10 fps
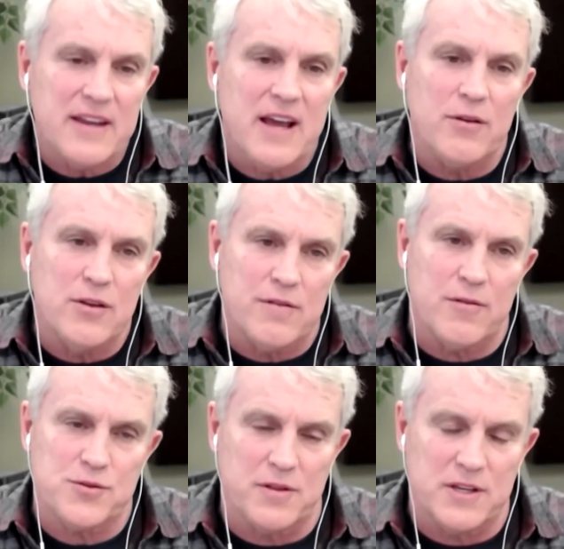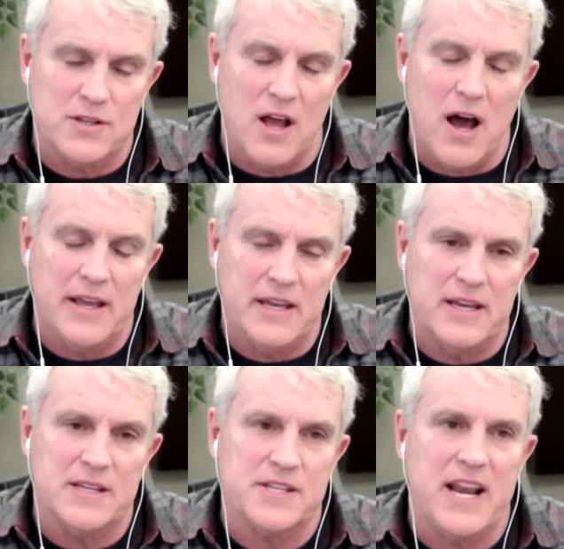how universal this law
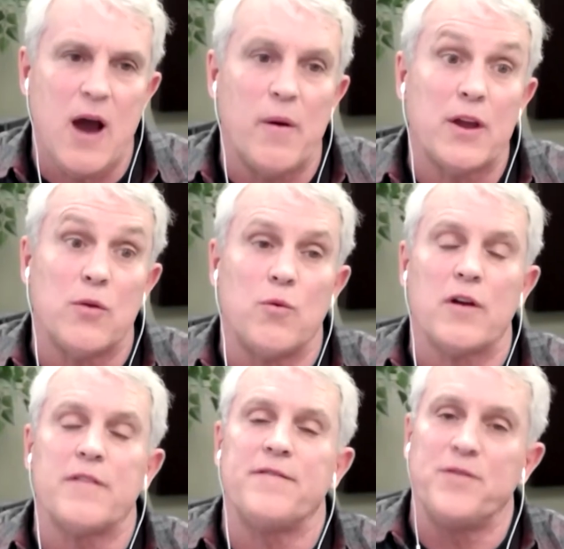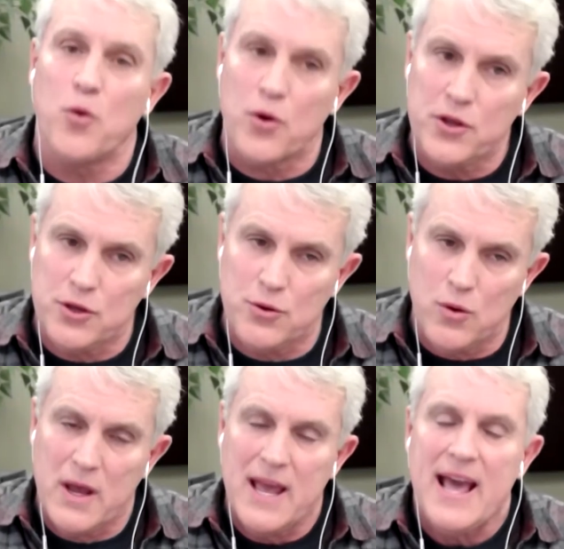is and how it can work for
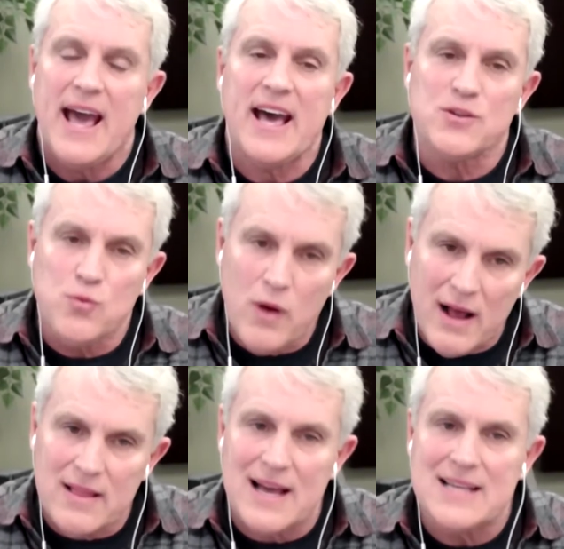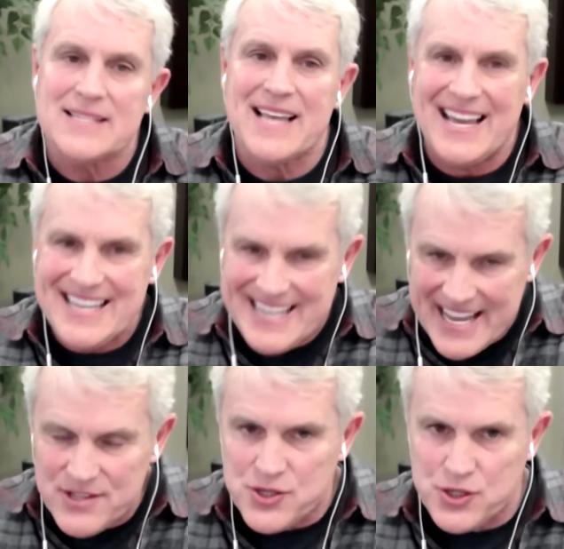you as well as
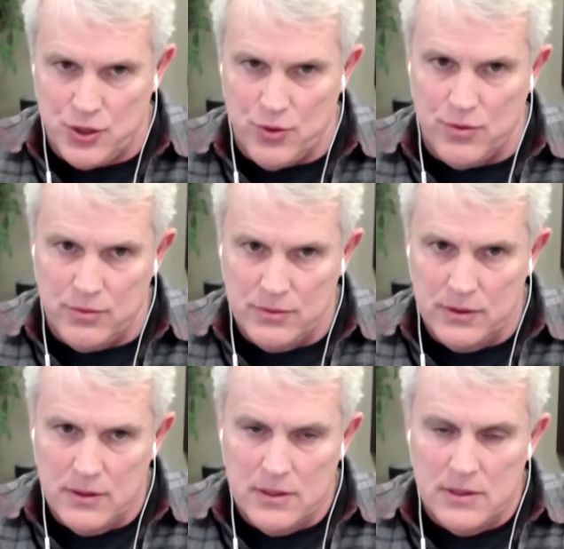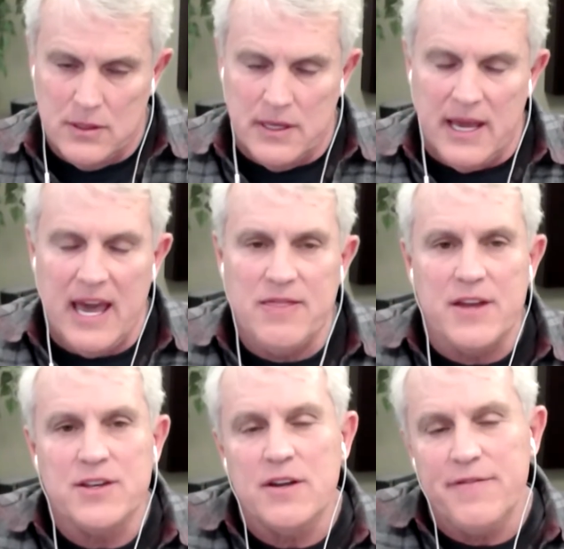against you. And the
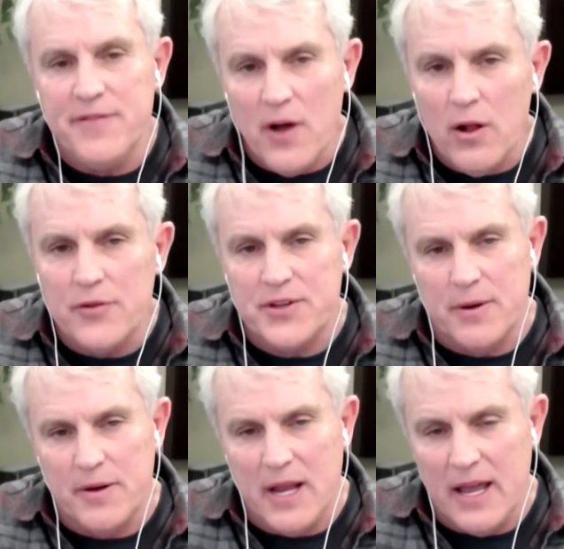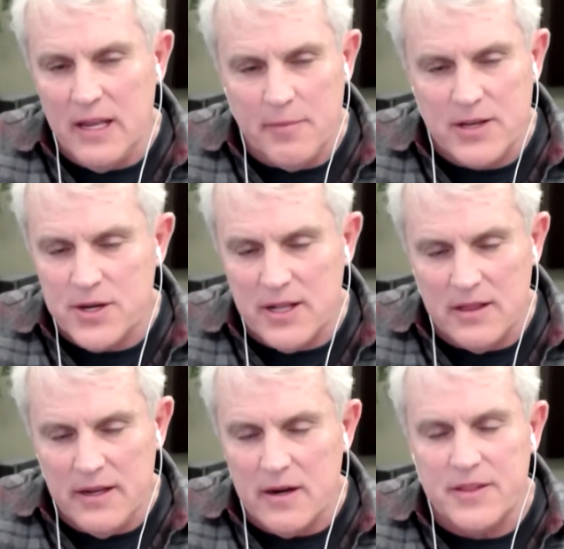default, I need to make it
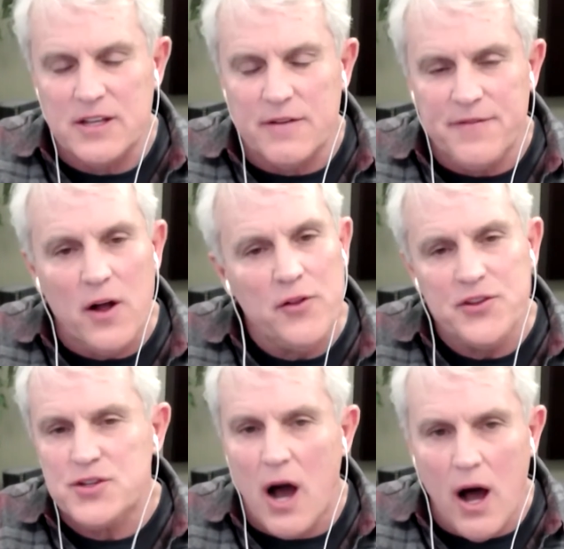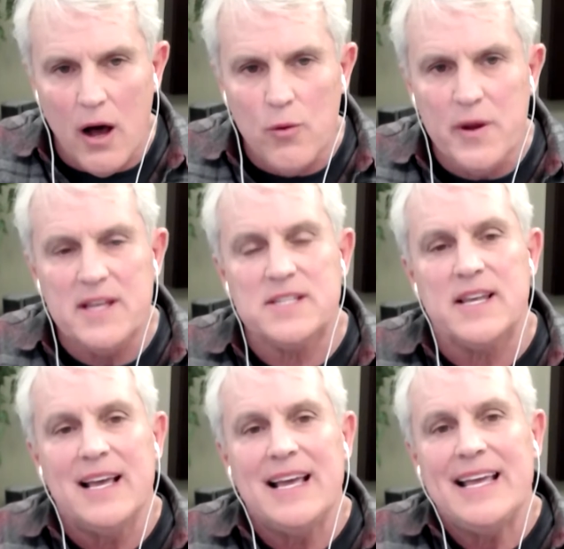clear, the default is
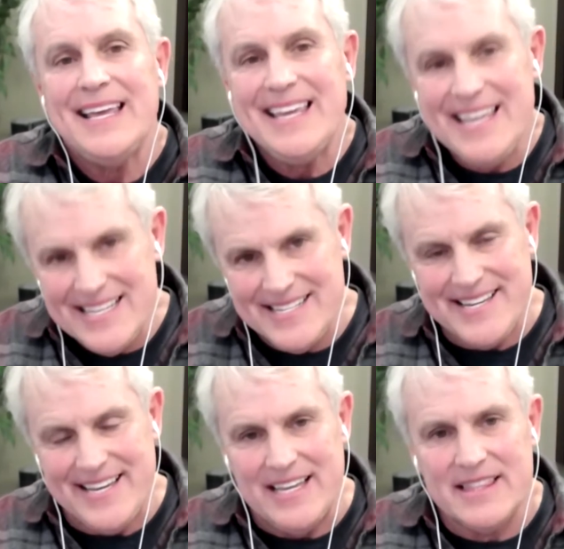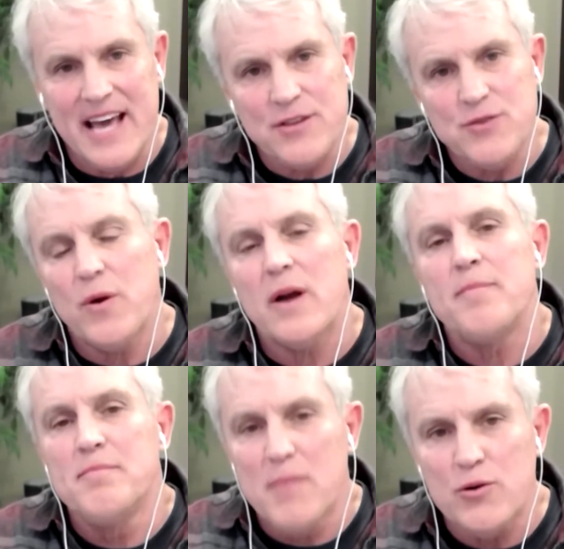always easy. That's where
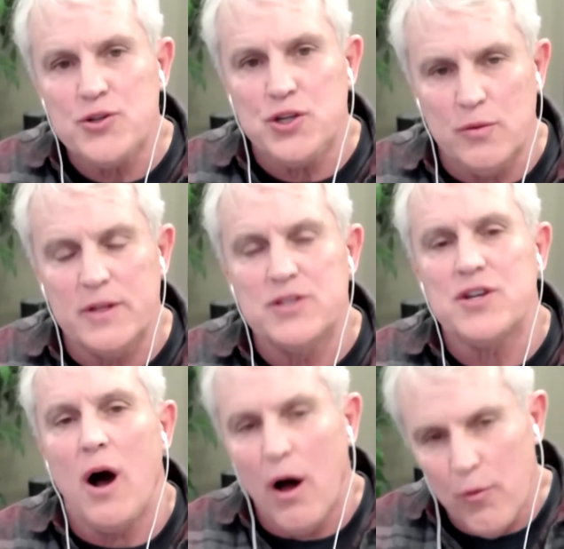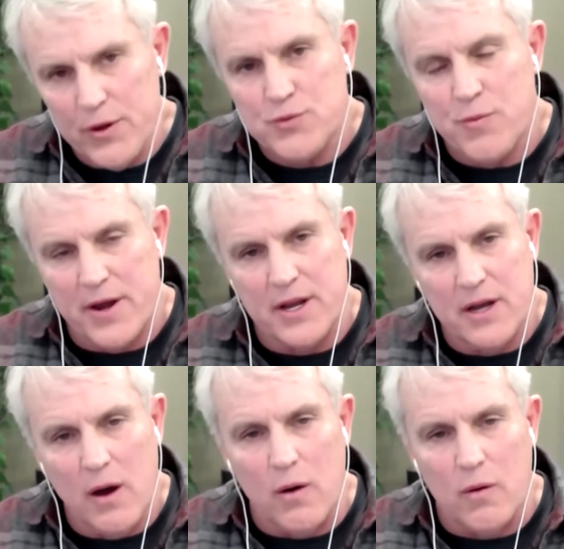most humans always want to
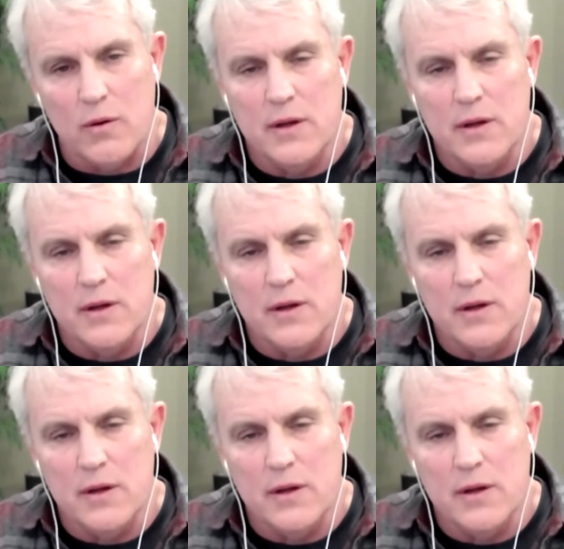go.